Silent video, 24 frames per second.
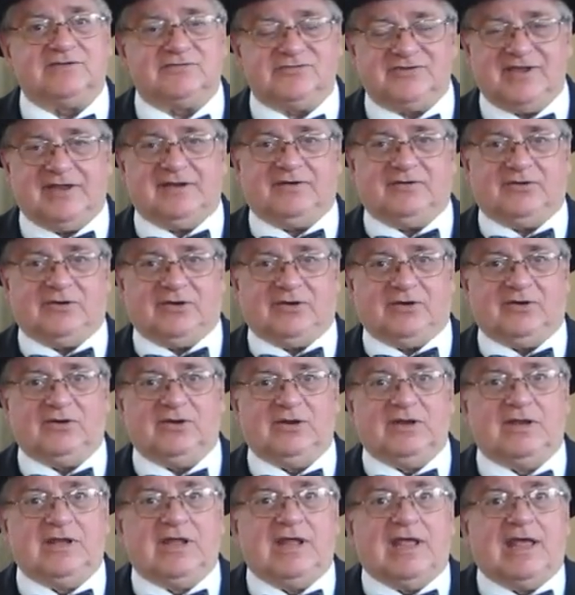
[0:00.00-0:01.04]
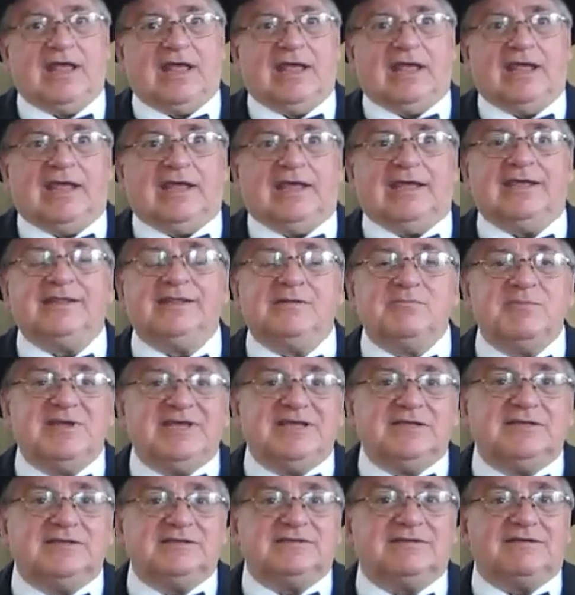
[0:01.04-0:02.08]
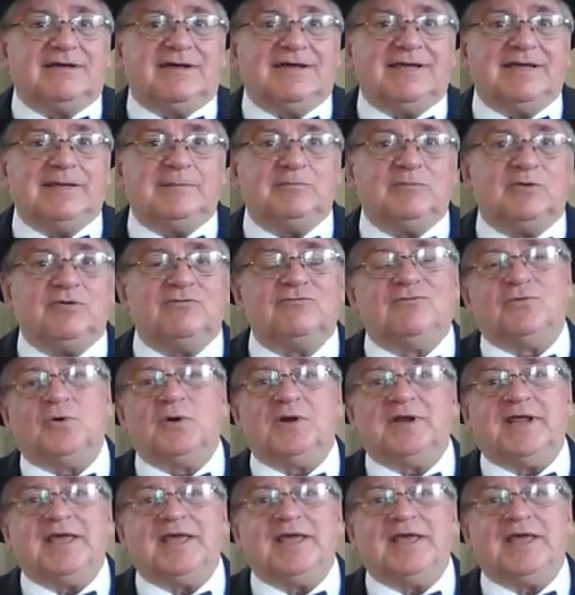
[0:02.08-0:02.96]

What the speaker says: center. In the meantime, the